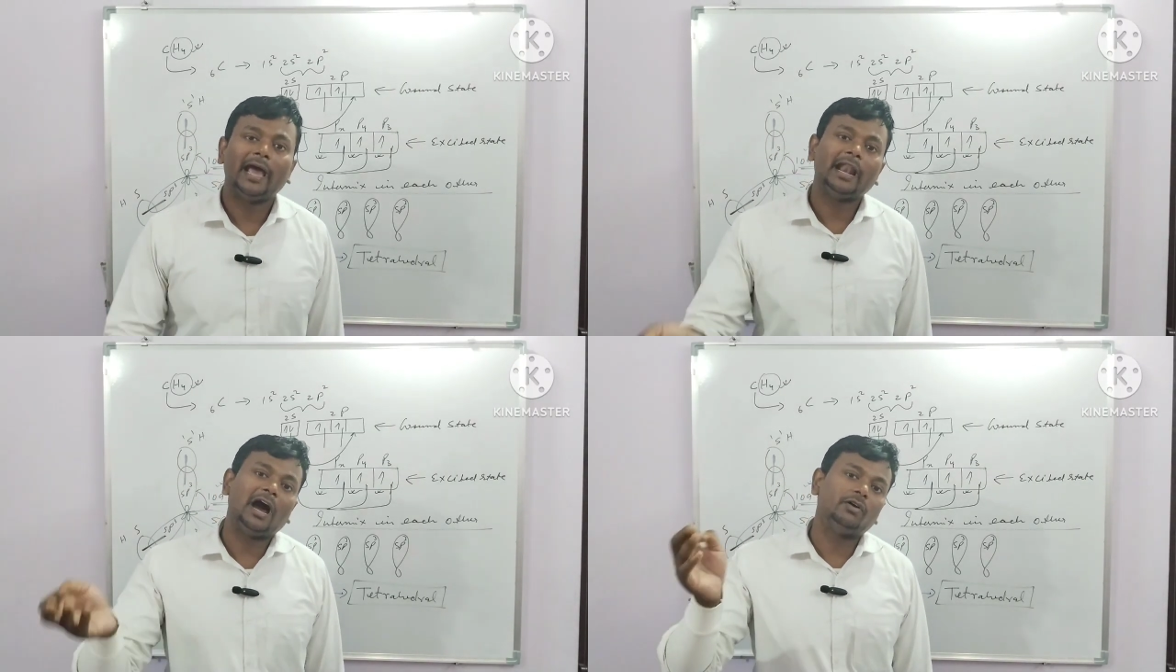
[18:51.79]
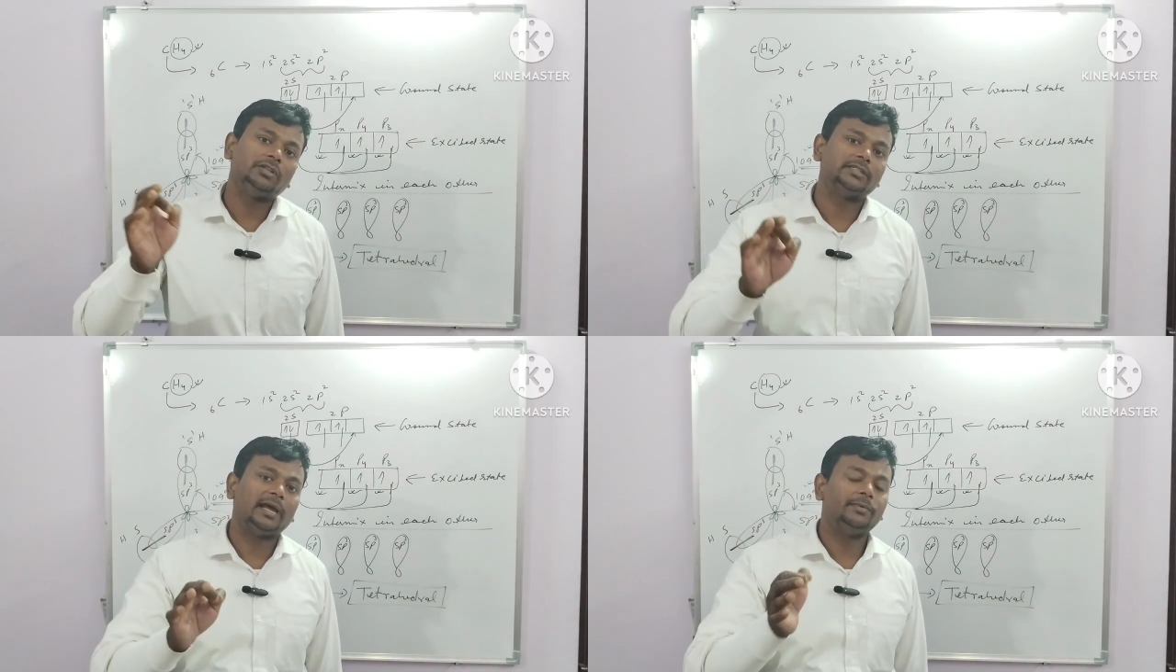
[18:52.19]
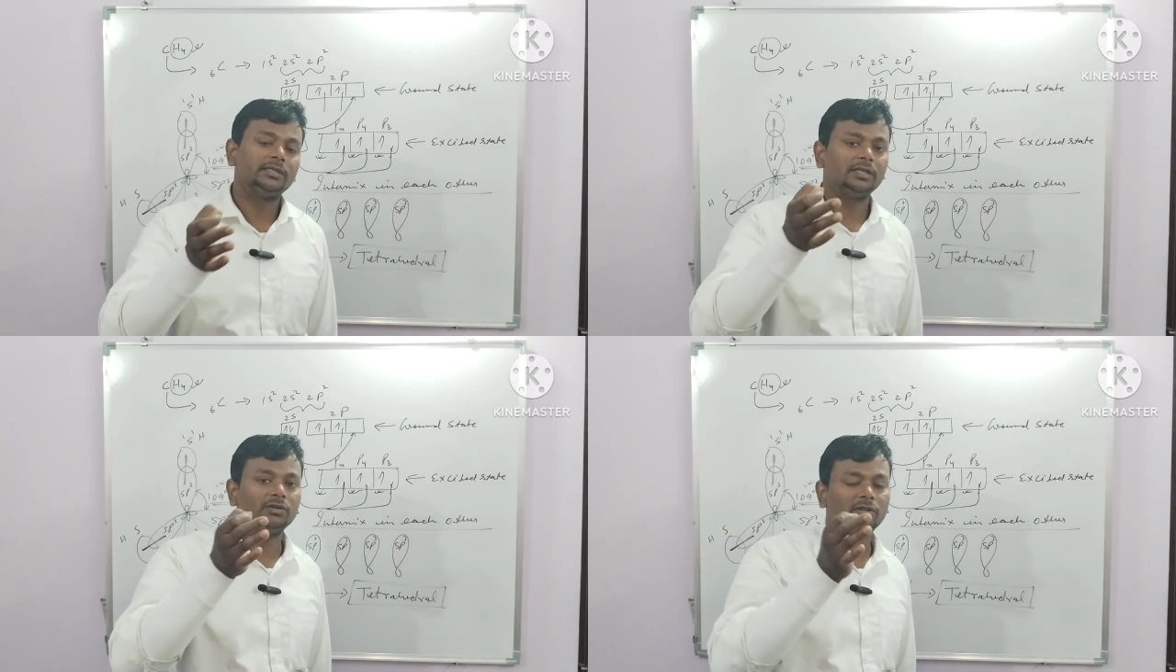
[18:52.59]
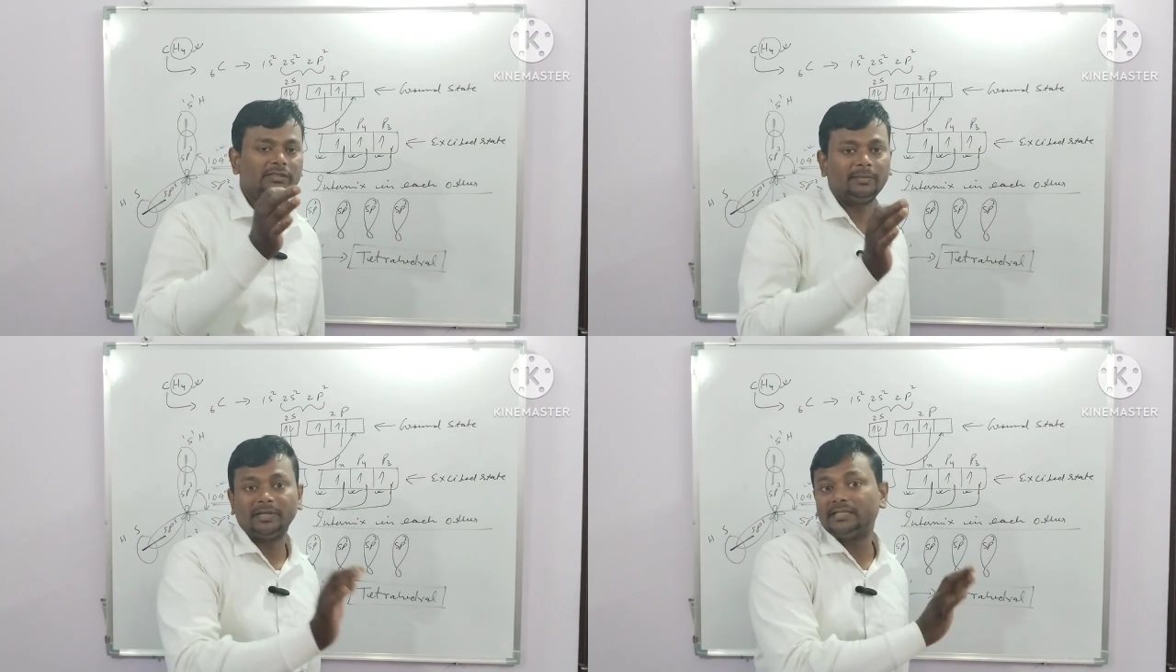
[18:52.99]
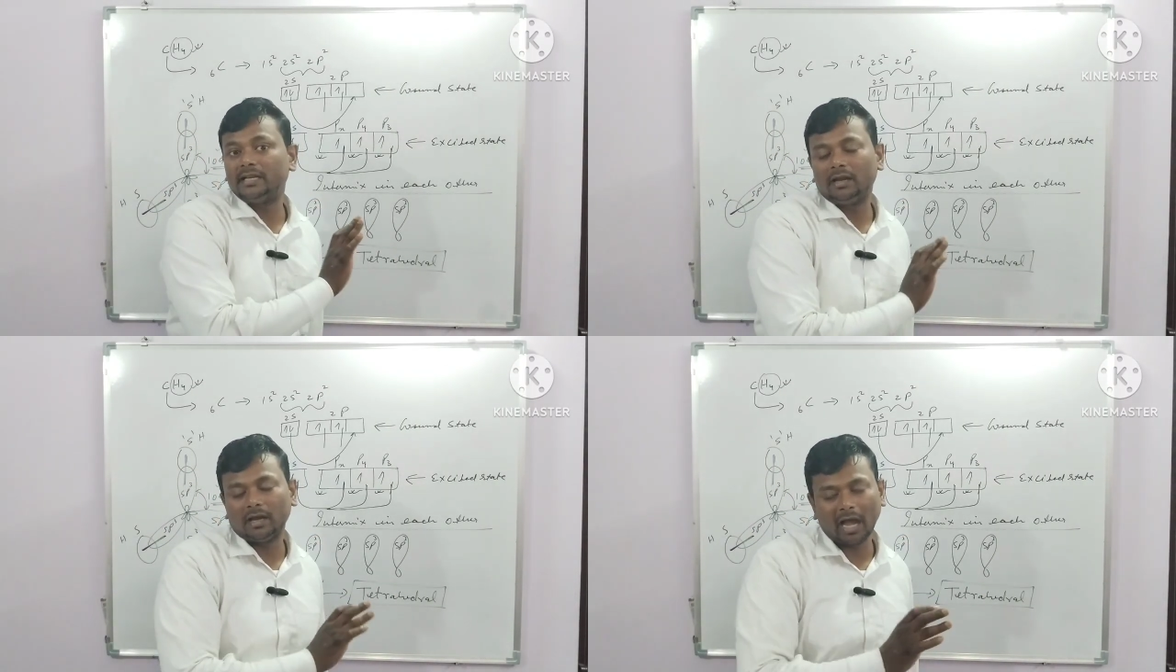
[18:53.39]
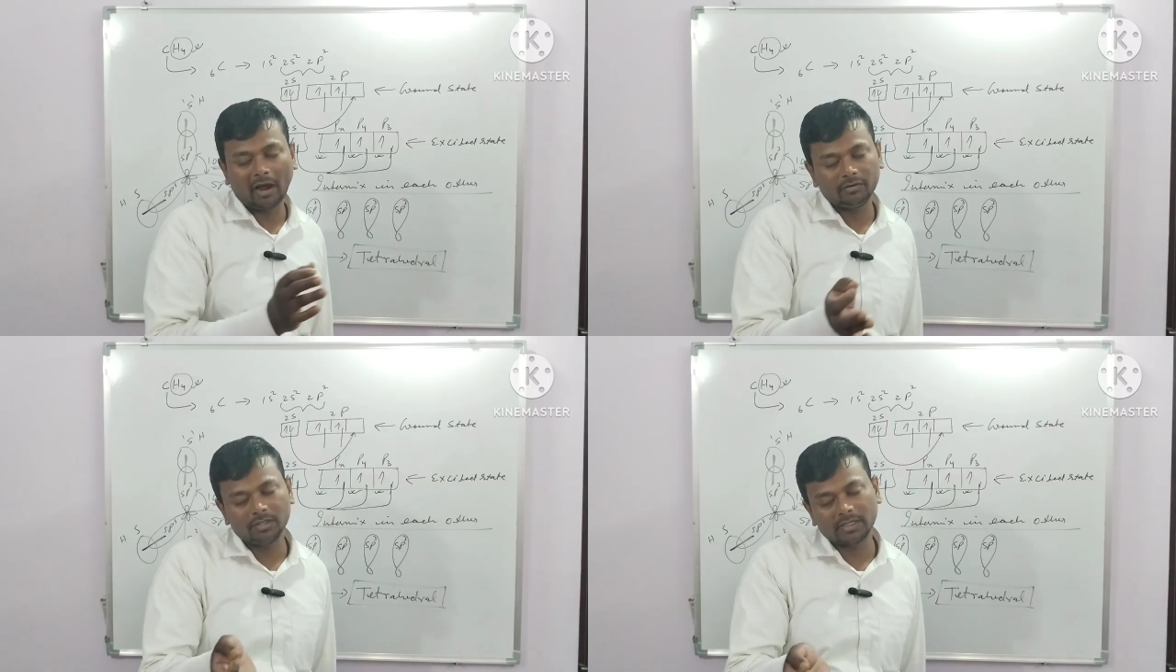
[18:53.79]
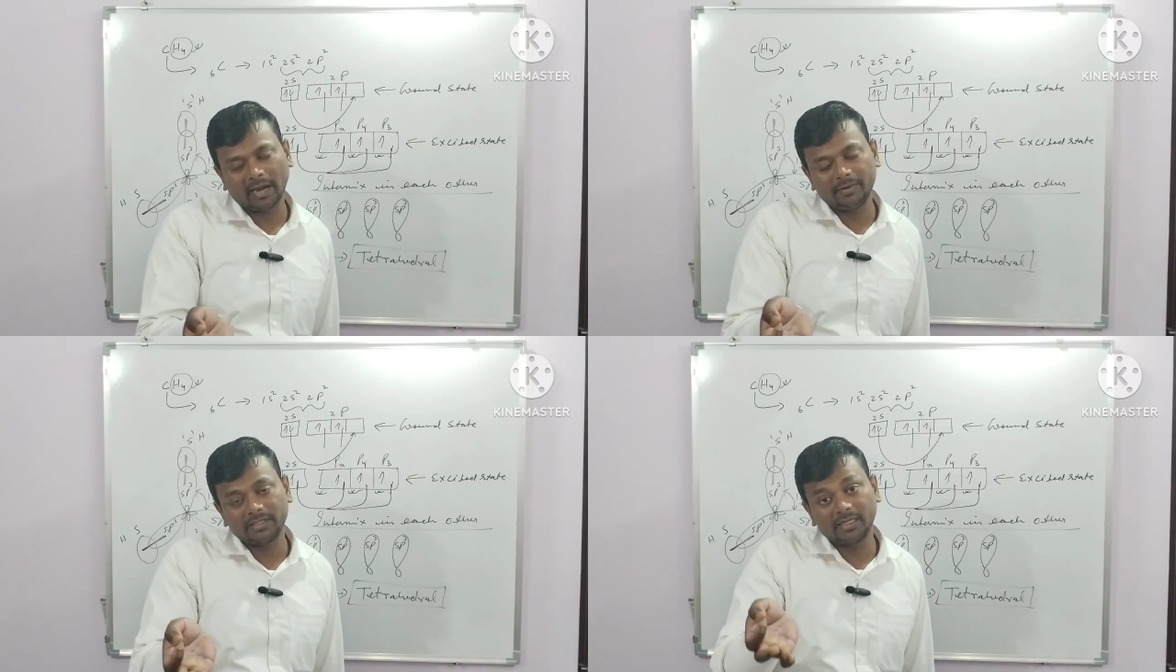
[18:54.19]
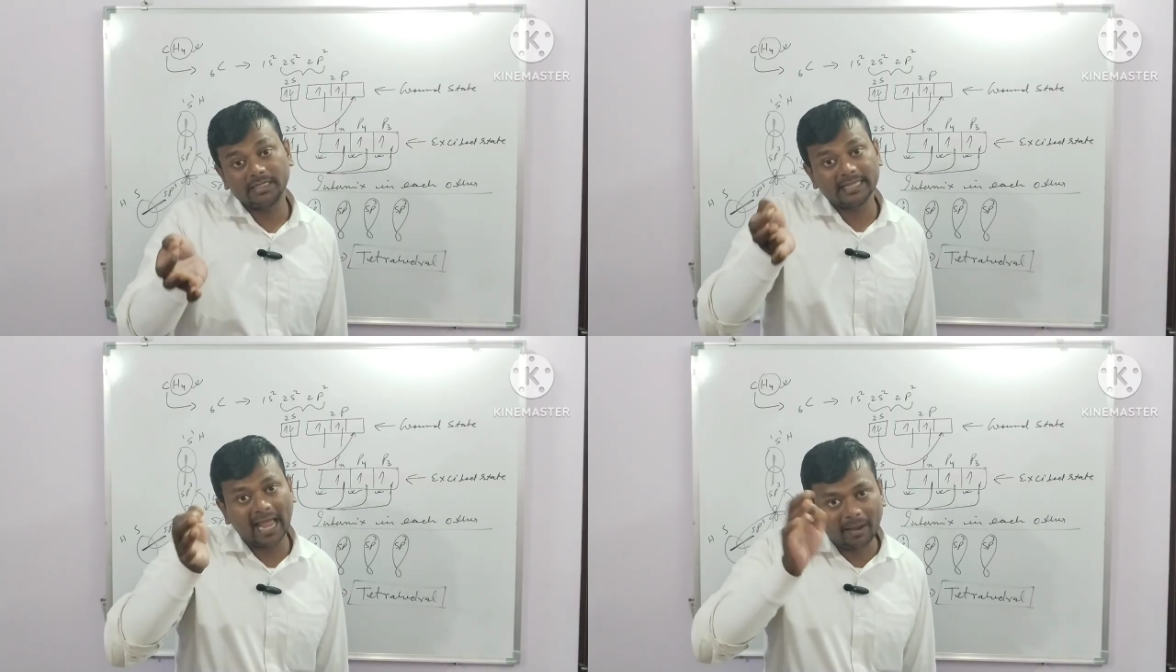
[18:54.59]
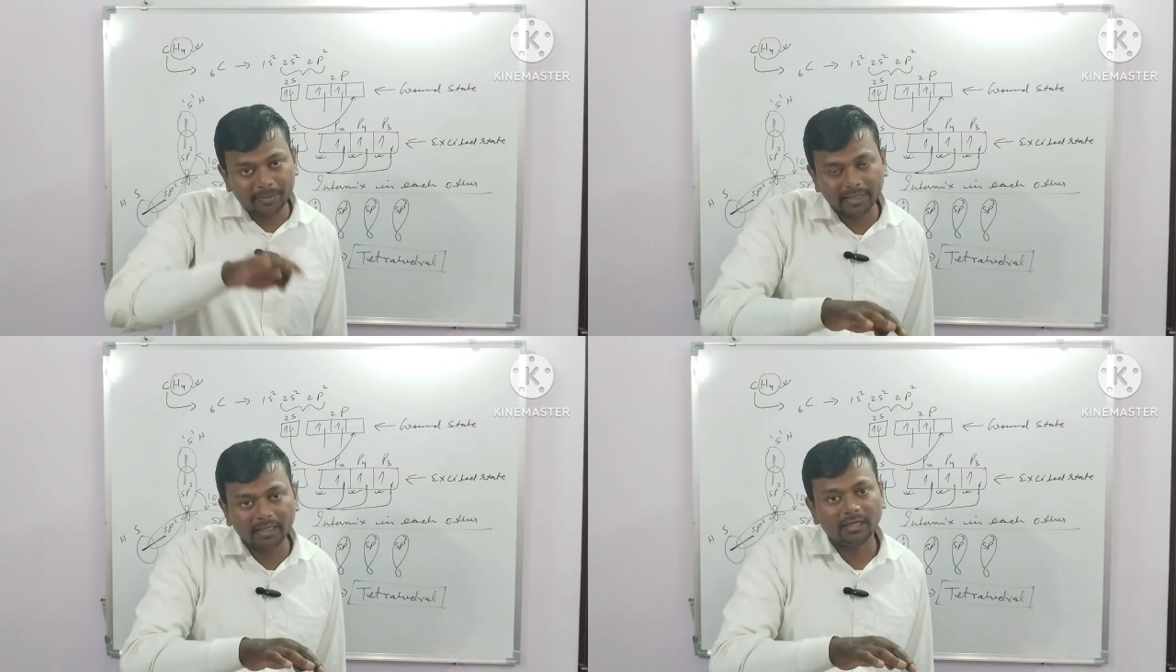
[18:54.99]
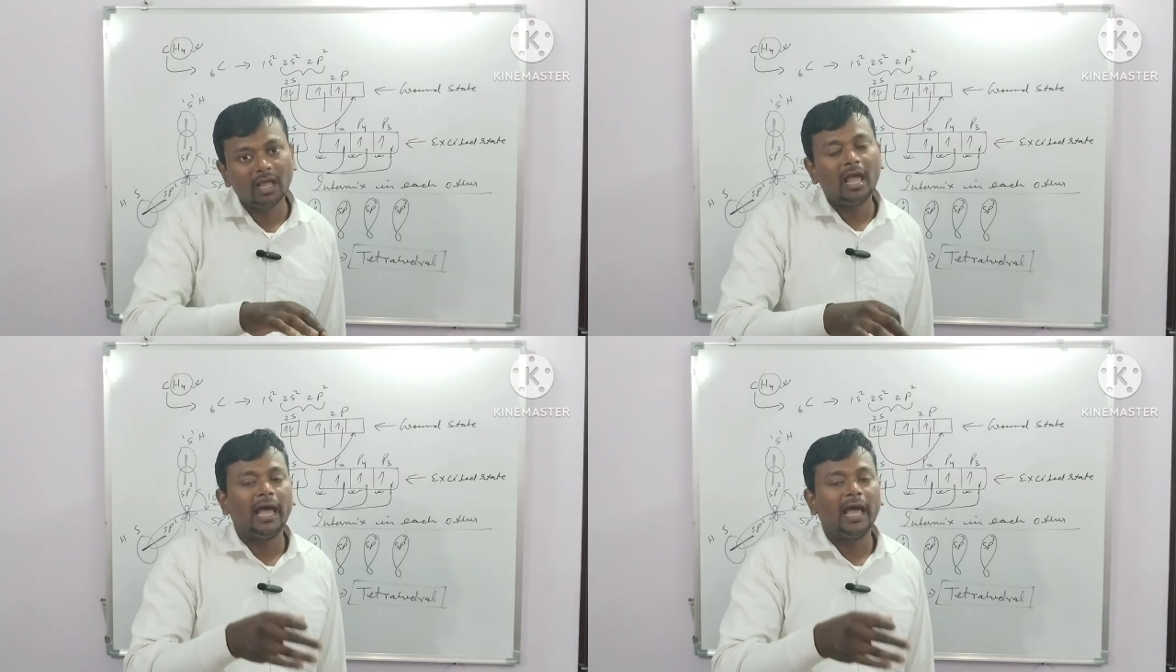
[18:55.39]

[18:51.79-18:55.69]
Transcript: and how this hybridization concept is how this hybridization is happening,